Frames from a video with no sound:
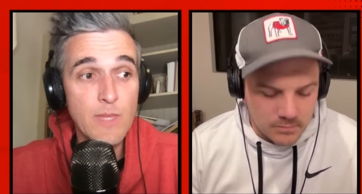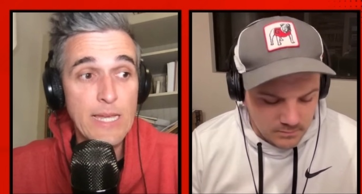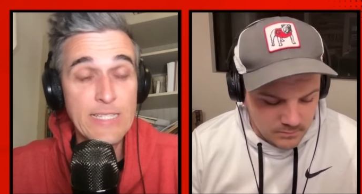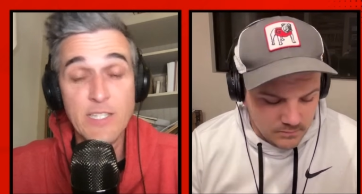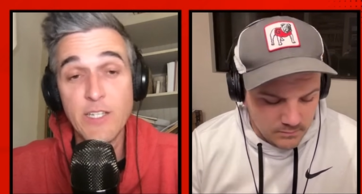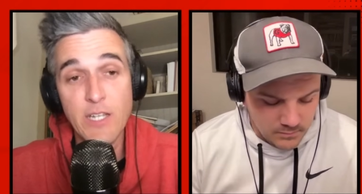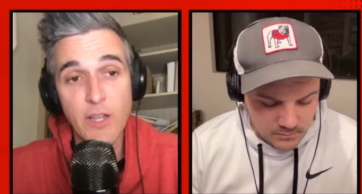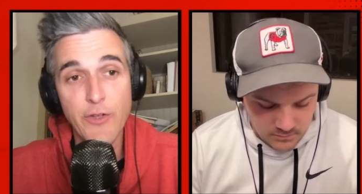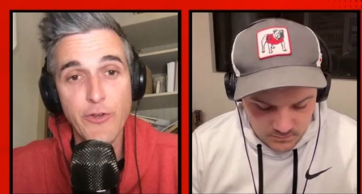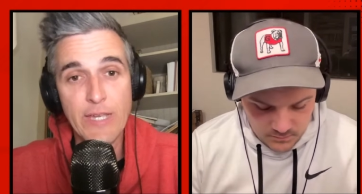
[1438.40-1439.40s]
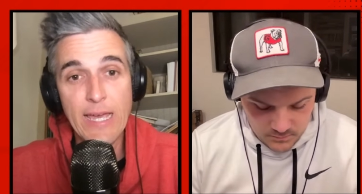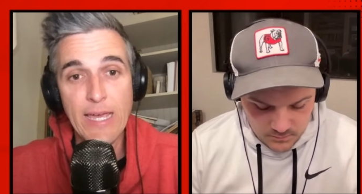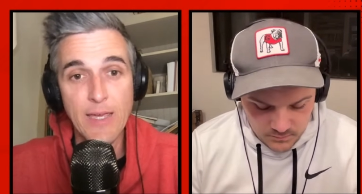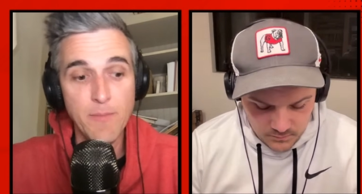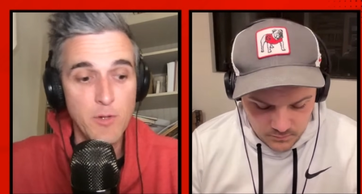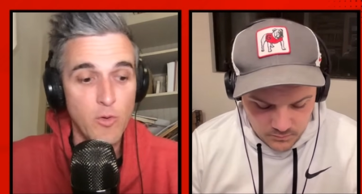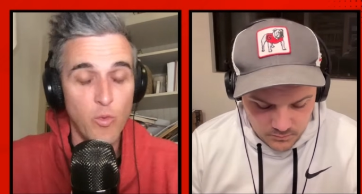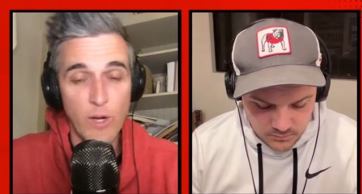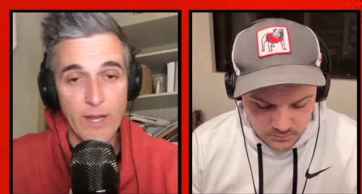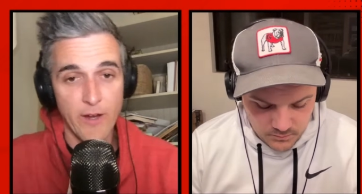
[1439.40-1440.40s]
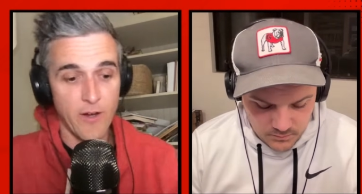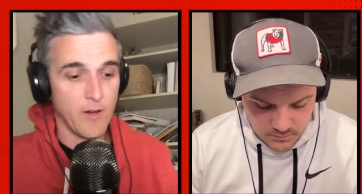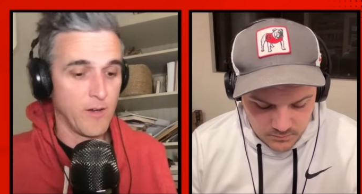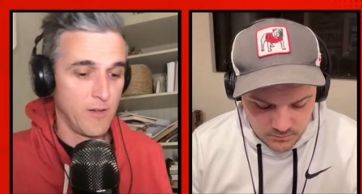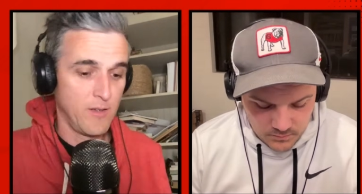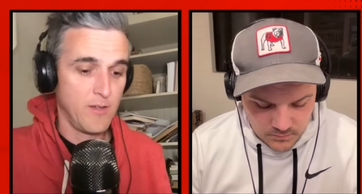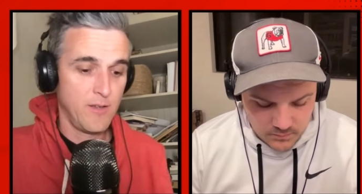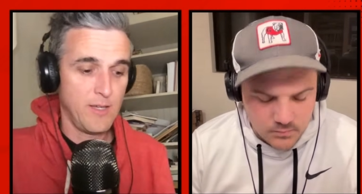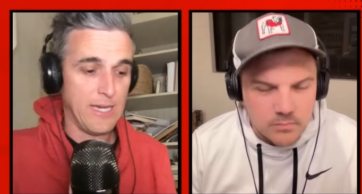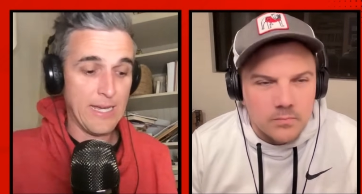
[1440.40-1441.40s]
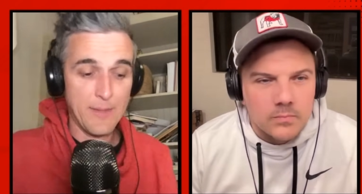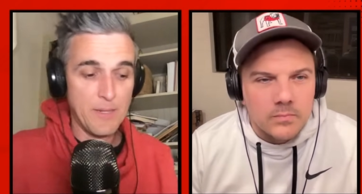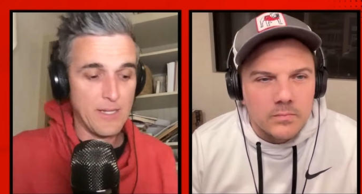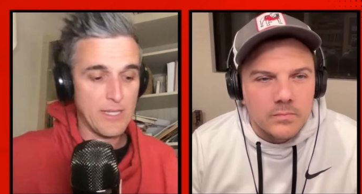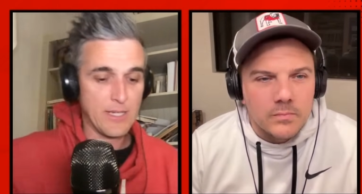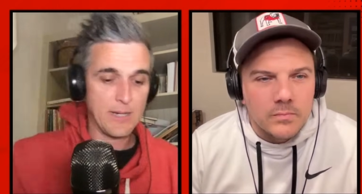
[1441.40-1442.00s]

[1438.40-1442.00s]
Speaker 1: it's another game where, and I mean, like